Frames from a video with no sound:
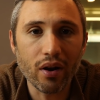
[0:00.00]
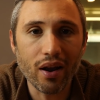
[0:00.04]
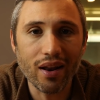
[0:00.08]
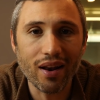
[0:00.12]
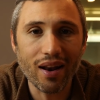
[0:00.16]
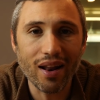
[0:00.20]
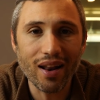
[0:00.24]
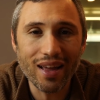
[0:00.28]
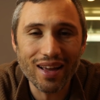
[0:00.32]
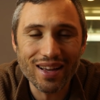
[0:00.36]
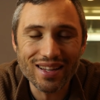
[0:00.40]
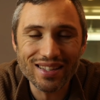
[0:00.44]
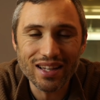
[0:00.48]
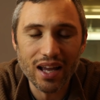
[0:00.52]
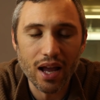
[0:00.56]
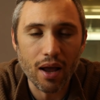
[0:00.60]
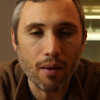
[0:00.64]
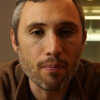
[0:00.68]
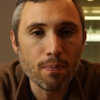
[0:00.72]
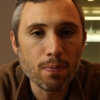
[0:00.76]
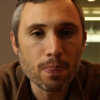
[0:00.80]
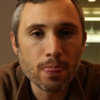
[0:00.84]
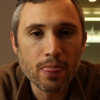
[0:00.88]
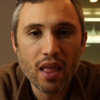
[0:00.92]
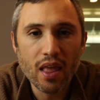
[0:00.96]
And like I
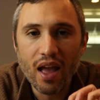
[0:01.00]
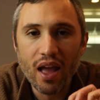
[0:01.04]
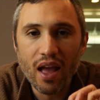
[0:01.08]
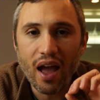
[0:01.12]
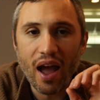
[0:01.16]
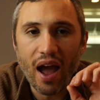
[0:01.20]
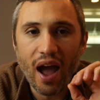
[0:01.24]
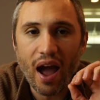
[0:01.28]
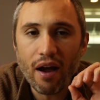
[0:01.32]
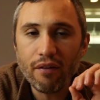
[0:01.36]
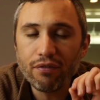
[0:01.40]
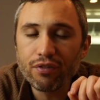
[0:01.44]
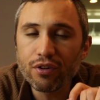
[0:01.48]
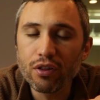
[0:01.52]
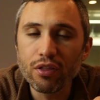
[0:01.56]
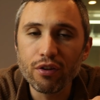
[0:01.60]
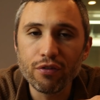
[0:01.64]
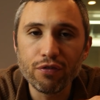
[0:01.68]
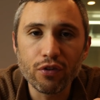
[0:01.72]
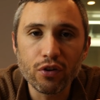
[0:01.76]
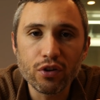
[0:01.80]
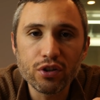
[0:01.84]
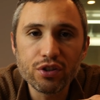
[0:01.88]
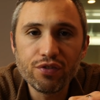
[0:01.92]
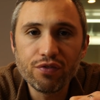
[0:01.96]
say, after the
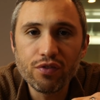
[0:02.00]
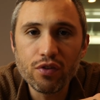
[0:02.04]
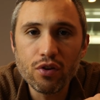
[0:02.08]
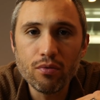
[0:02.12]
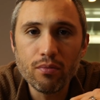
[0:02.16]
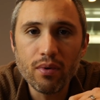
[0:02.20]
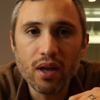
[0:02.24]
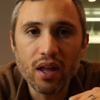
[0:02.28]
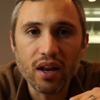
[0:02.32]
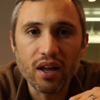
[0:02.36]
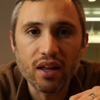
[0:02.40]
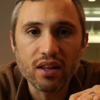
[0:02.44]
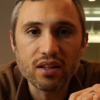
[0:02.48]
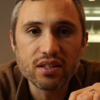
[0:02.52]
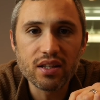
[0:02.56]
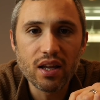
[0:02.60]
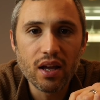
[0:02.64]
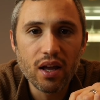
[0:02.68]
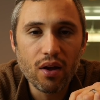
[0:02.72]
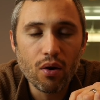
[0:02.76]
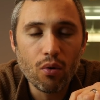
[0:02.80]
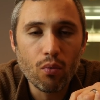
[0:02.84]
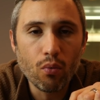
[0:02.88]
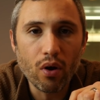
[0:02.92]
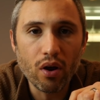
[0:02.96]
first few minutes
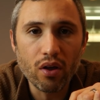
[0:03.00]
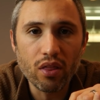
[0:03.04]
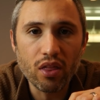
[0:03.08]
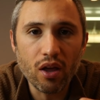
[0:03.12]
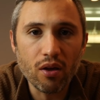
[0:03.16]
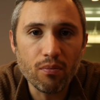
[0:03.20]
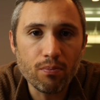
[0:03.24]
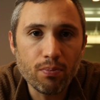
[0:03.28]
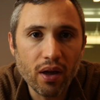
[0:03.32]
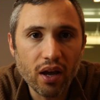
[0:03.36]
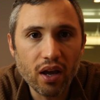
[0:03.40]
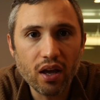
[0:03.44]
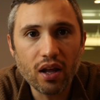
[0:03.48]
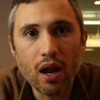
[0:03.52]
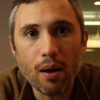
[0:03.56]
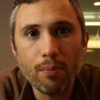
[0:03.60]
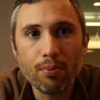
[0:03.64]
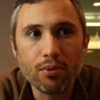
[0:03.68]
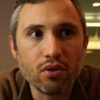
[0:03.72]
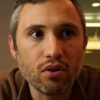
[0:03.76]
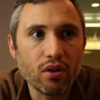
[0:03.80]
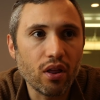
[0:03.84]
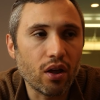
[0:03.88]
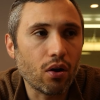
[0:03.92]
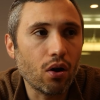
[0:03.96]
where they pick it up
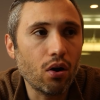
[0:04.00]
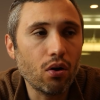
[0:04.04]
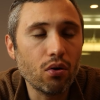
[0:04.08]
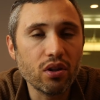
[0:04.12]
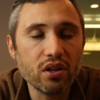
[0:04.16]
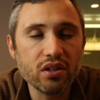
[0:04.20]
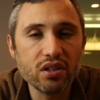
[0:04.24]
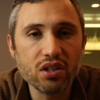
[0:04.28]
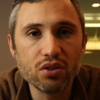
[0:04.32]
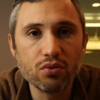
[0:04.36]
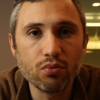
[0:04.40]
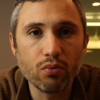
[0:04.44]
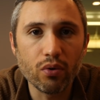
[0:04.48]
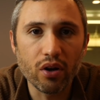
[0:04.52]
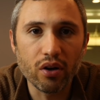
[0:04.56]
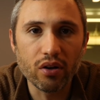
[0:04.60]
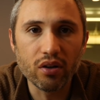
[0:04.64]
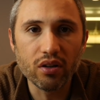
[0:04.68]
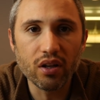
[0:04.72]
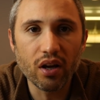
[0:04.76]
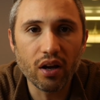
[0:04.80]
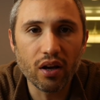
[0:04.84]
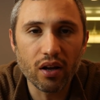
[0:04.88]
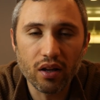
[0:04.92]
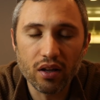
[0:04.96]
and they're like, oh, this is
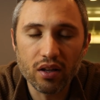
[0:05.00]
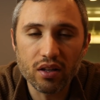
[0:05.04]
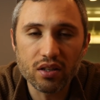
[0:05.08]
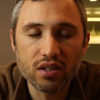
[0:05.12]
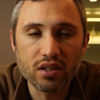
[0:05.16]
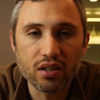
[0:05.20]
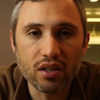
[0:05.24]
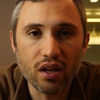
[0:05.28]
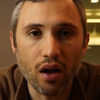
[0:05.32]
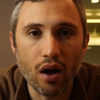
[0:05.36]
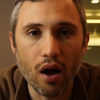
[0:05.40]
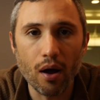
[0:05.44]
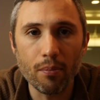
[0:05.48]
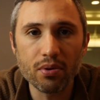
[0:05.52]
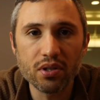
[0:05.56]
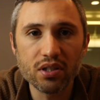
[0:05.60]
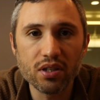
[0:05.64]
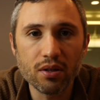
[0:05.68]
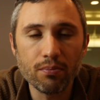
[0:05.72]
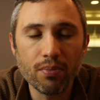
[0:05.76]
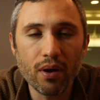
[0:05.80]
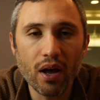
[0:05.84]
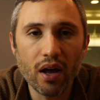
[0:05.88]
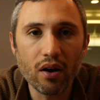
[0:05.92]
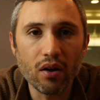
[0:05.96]
weird, it's
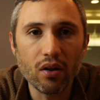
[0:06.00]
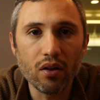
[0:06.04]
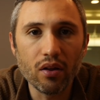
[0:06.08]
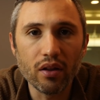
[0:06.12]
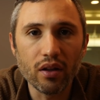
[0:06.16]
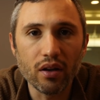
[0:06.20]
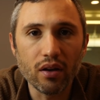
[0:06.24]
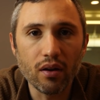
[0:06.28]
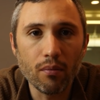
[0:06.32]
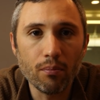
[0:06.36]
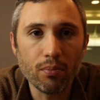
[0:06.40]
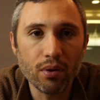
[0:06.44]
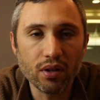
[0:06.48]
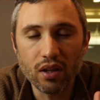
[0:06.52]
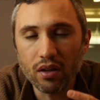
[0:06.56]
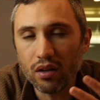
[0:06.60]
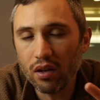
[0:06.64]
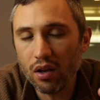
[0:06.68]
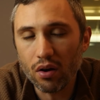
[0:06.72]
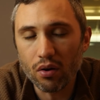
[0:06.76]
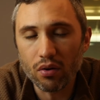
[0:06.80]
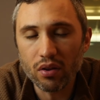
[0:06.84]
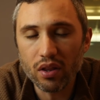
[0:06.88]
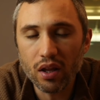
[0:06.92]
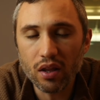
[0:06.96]
opposite pedal, but
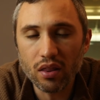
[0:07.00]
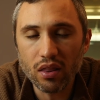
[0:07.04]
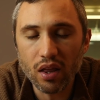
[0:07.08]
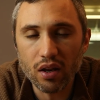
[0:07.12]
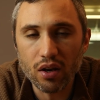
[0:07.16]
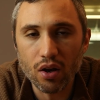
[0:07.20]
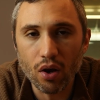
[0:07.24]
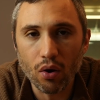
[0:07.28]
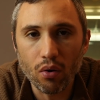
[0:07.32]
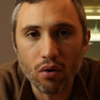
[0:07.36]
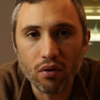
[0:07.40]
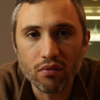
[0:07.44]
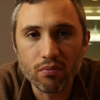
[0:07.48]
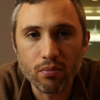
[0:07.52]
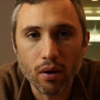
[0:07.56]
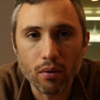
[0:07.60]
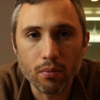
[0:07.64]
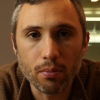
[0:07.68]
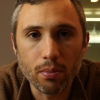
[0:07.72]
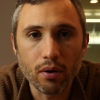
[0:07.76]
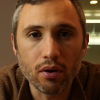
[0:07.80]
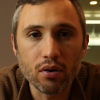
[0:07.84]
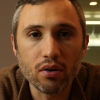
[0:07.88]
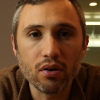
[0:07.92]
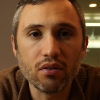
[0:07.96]
you know, they know
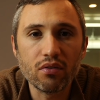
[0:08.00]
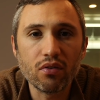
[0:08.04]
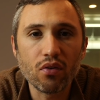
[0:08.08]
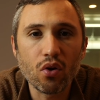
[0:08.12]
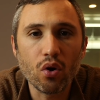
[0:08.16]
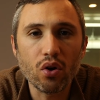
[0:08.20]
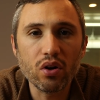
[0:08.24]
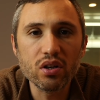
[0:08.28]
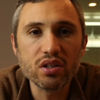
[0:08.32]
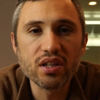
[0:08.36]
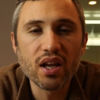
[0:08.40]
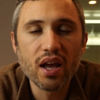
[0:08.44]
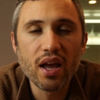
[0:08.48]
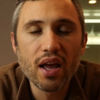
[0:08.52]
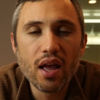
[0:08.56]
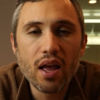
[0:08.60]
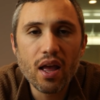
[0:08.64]
about it, of course.